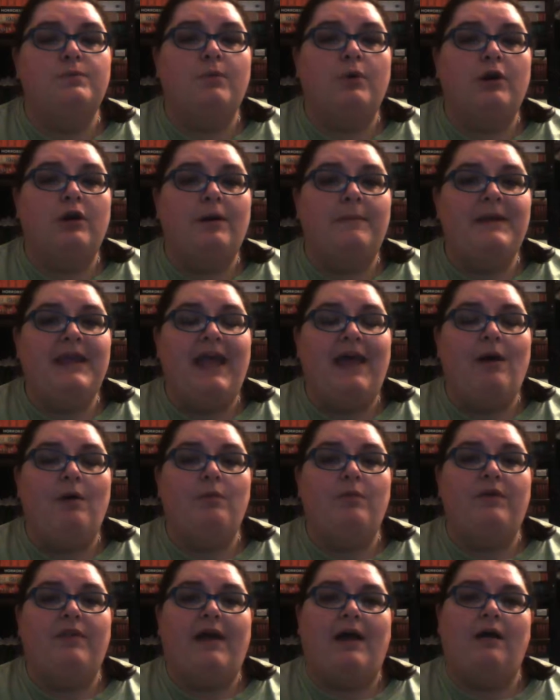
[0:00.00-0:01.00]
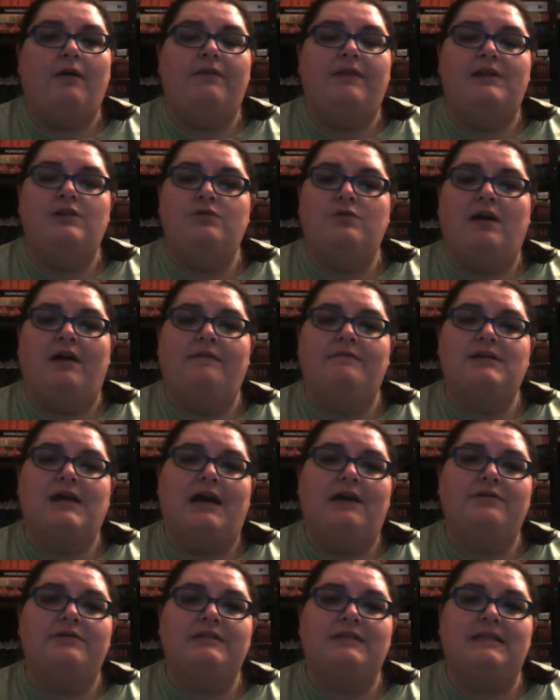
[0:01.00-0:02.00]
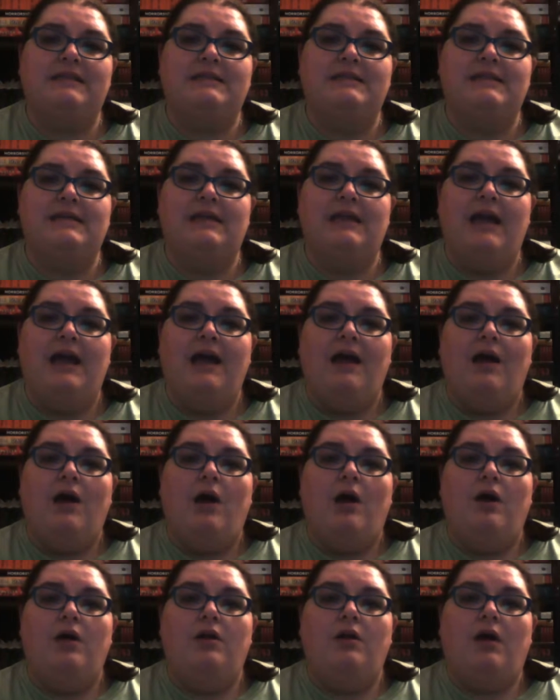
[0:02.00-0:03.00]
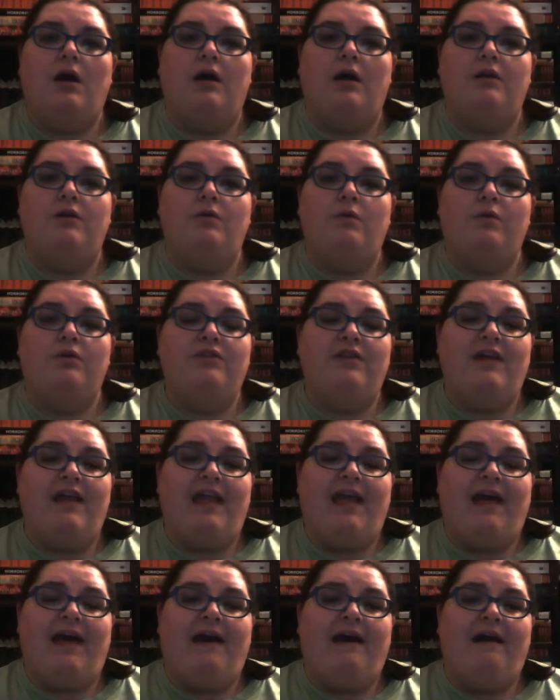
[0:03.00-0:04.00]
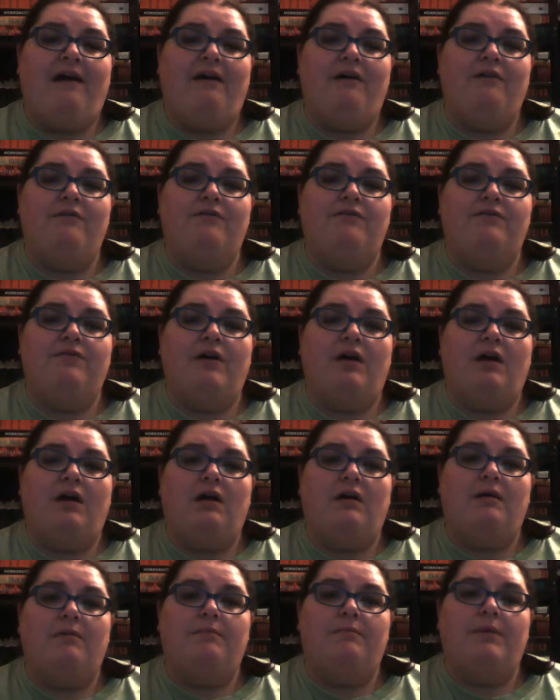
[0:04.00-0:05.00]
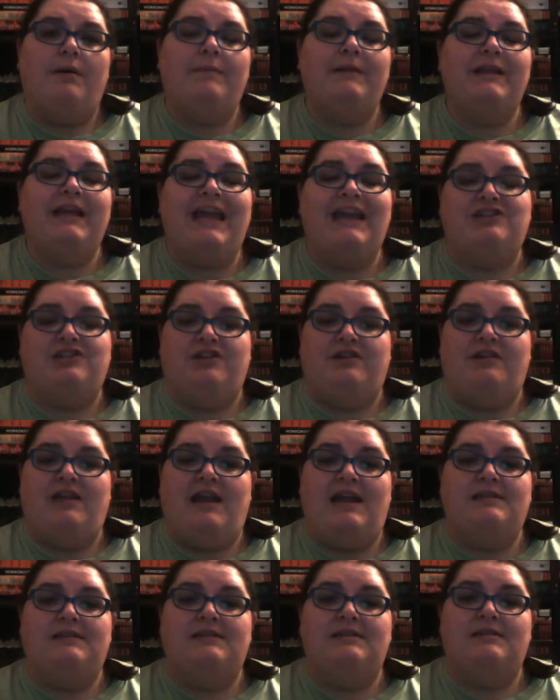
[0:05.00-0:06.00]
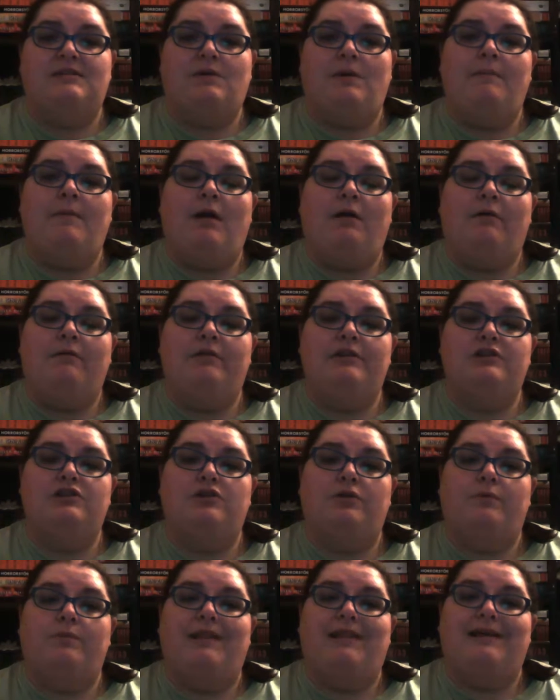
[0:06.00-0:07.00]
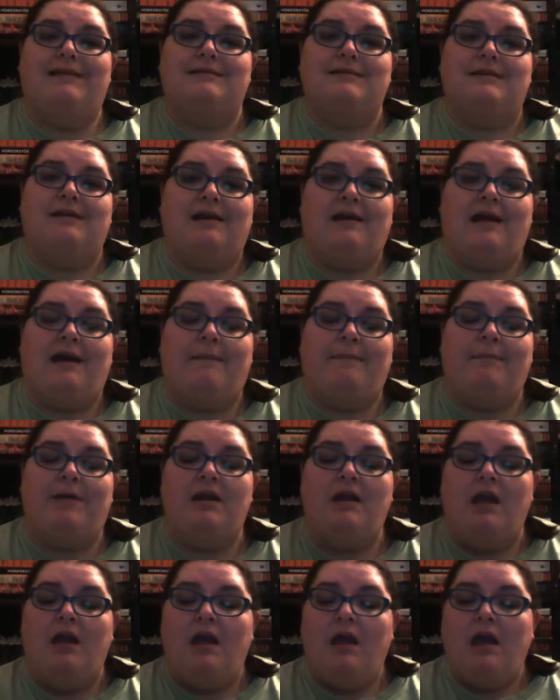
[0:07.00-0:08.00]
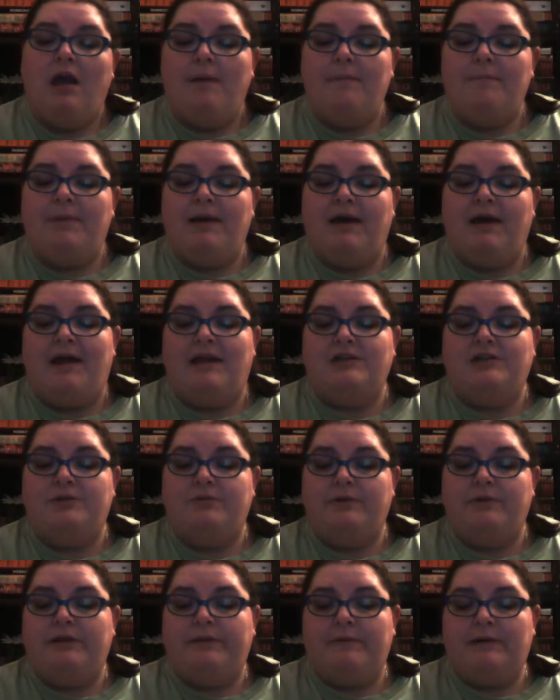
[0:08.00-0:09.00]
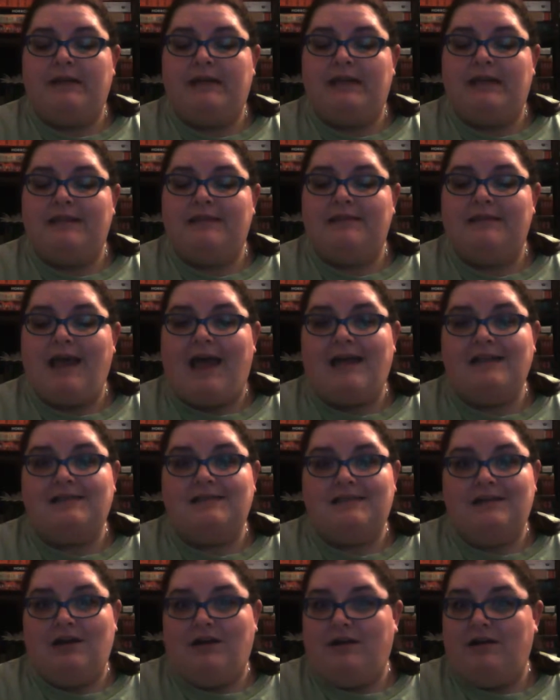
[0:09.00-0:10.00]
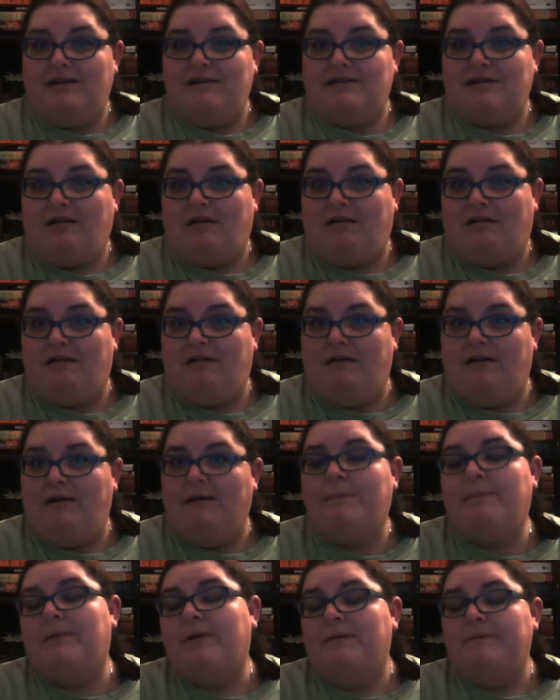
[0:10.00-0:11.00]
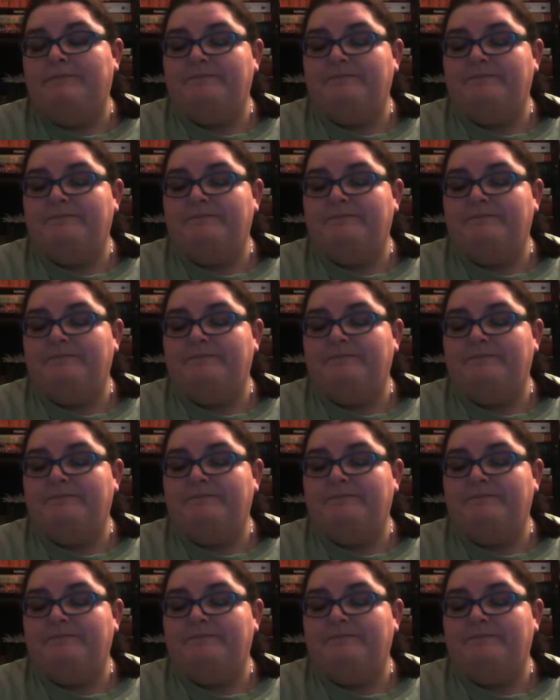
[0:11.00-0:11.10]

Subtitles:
more coming out without, they do not have titles listed. Nor do they have publication dates, so I'm not really sure when that's going to happen. But I do really want to get that series caught up,